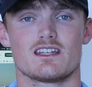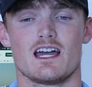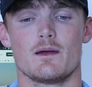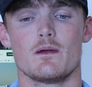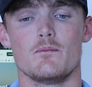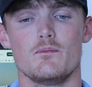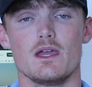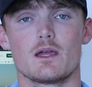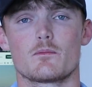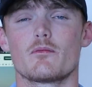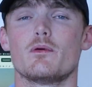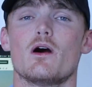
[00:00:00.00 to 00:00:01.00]
and I am a
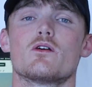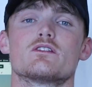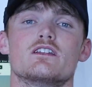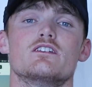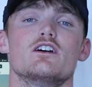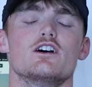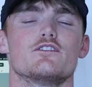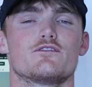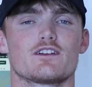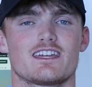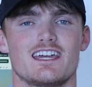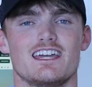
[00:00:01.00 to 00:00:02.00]
big proponent
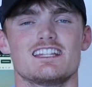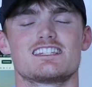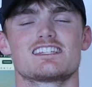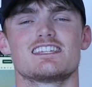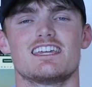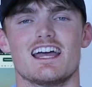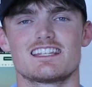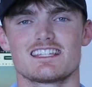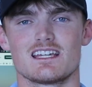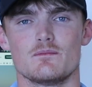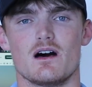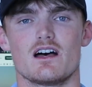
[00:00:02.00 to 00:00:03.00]
for kids
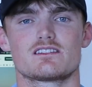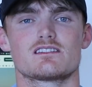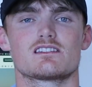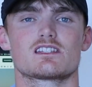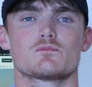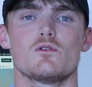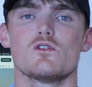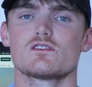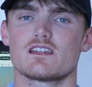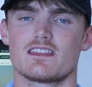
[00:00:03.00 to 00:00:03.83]
getting immersed into sports.